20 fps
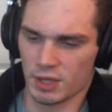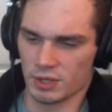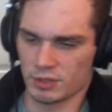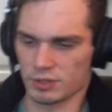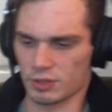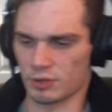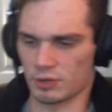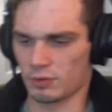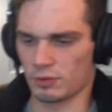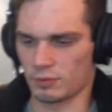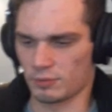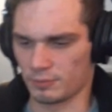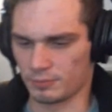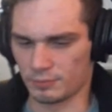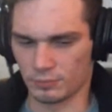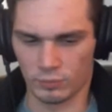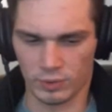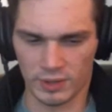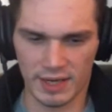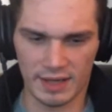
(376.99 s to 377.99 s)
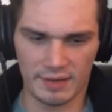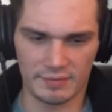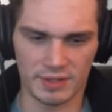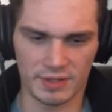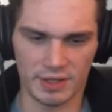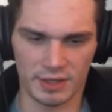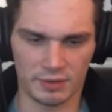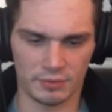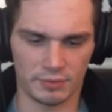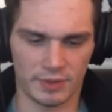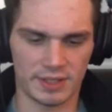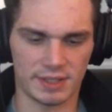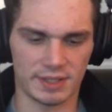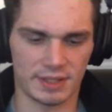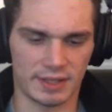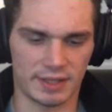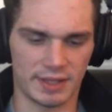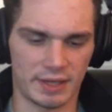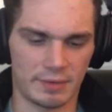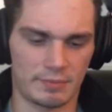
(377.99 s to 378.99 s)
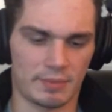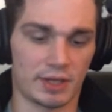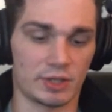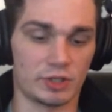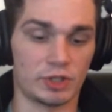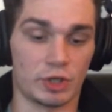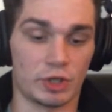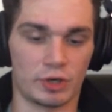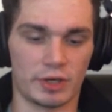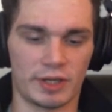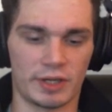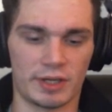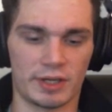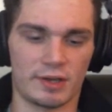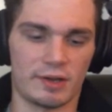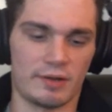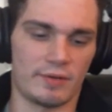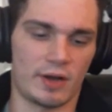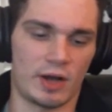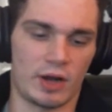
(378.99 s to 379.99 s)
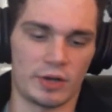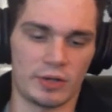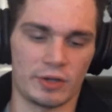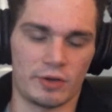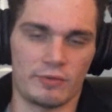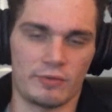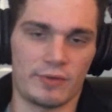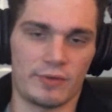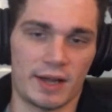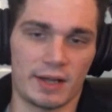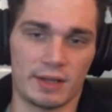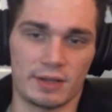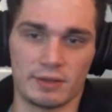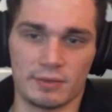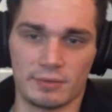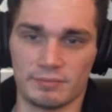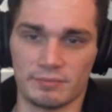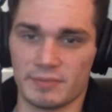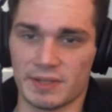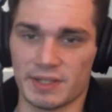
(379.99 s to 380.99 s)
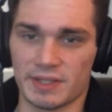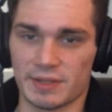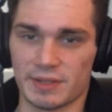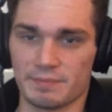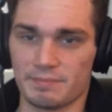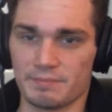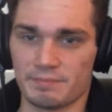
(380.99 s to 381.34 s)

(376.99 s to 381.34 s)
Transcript: So what I've done recently in my journey of audiophilism, is